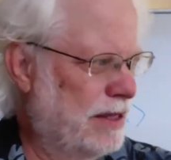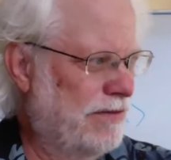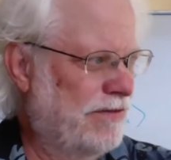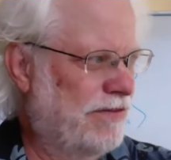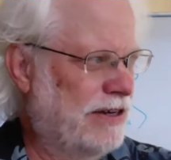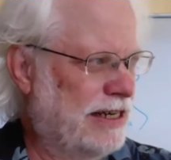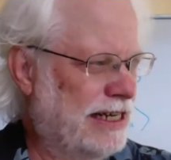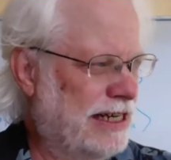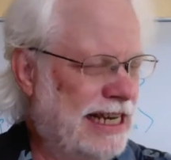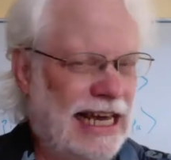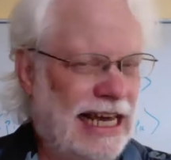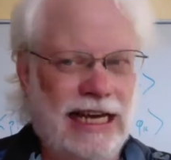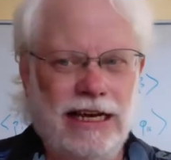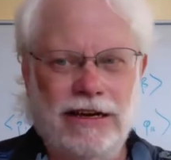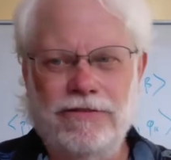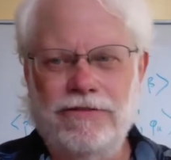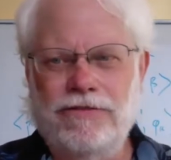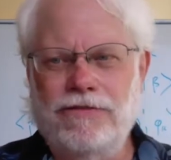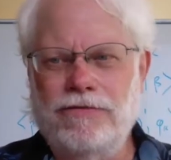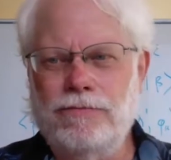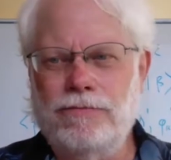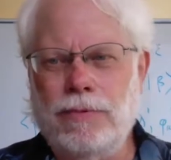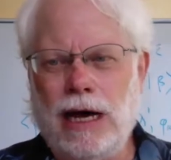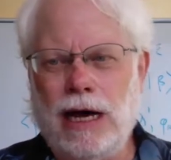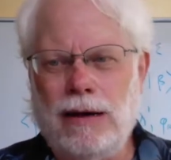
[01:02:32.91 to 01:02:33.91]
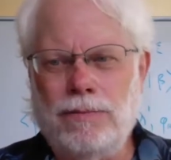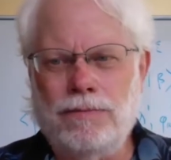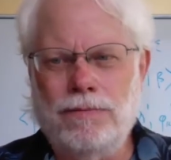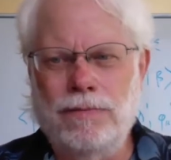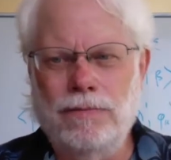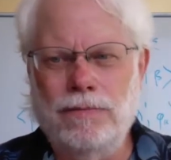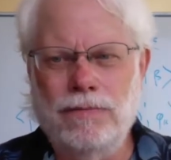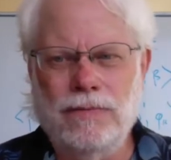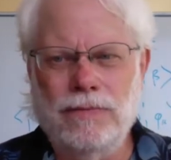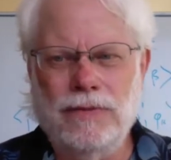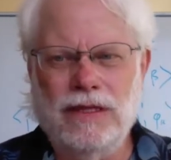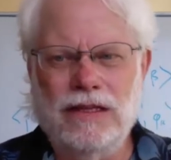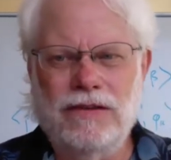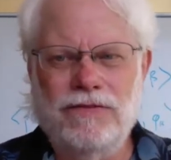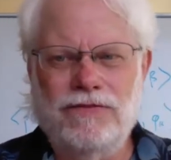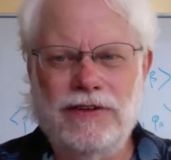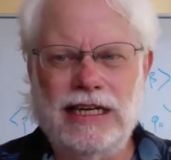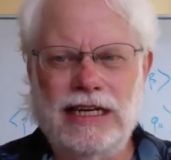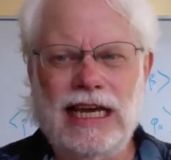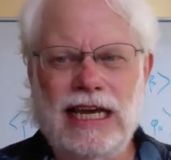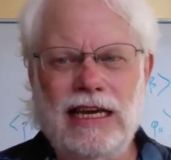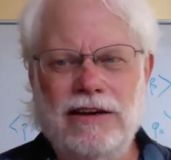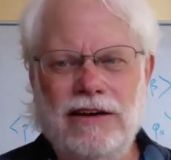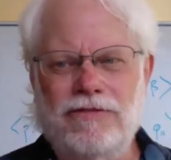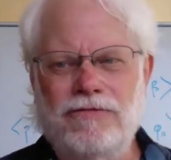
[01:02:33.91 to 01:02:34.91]

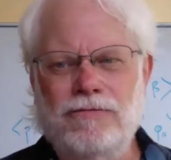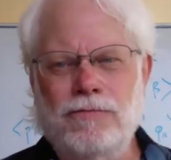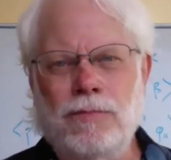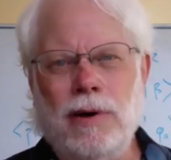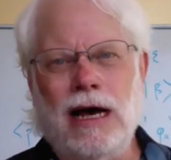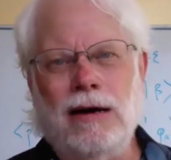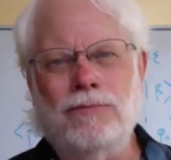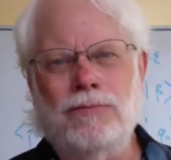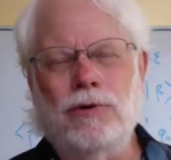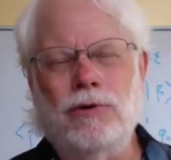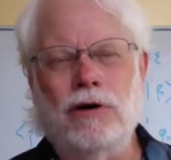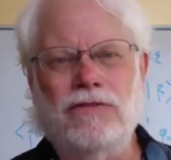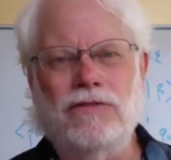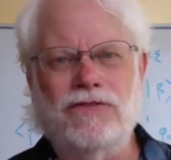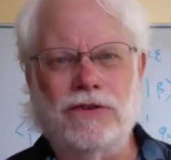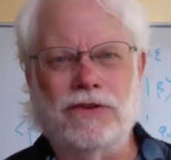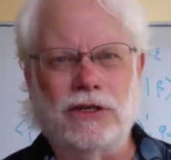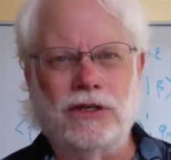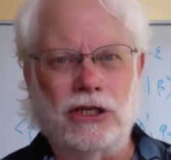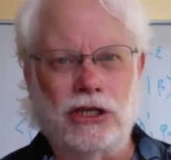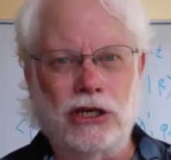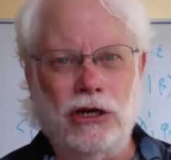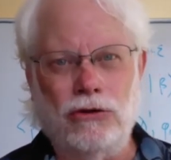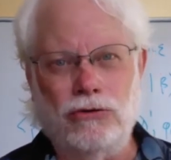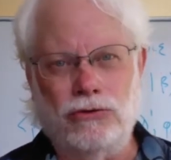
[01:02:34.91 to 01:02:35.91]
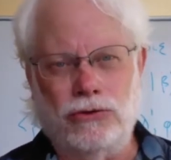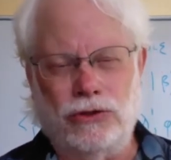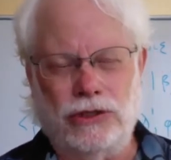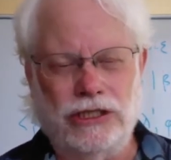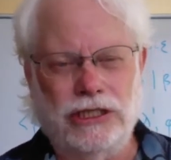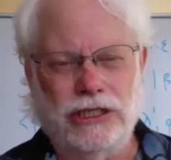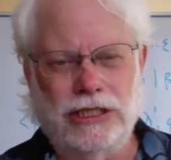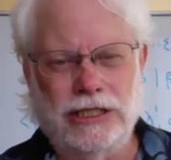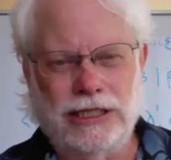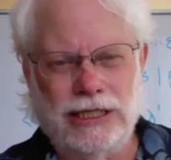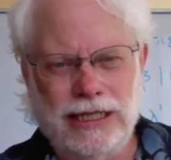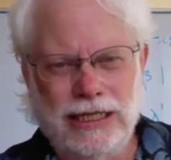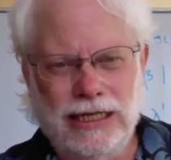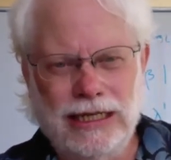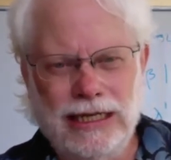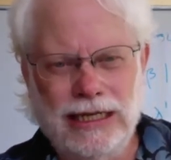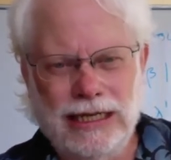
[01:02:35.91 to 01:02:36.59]
Fedayov-Popov ghosts,